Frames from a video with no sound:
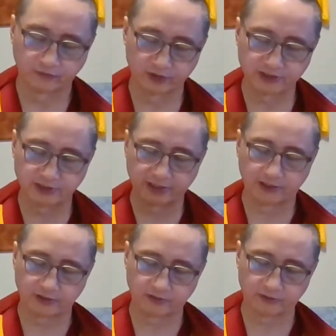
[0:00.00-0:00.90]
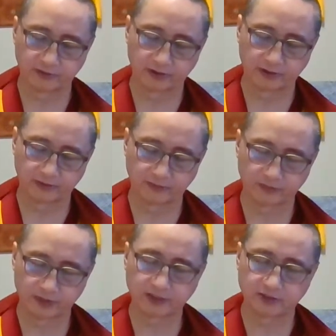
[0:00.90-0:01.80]
forest here,
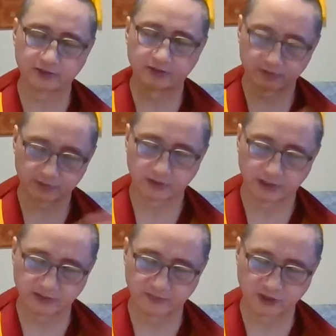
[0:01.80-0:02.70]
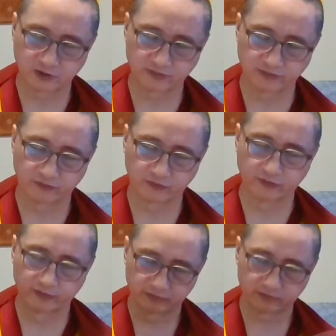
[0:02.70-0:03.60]
yes, as mentioned
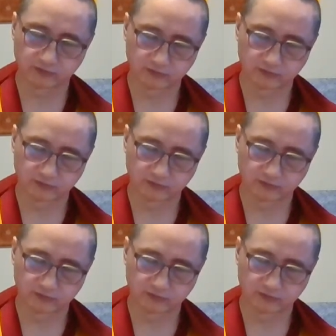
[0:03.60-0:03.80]
before,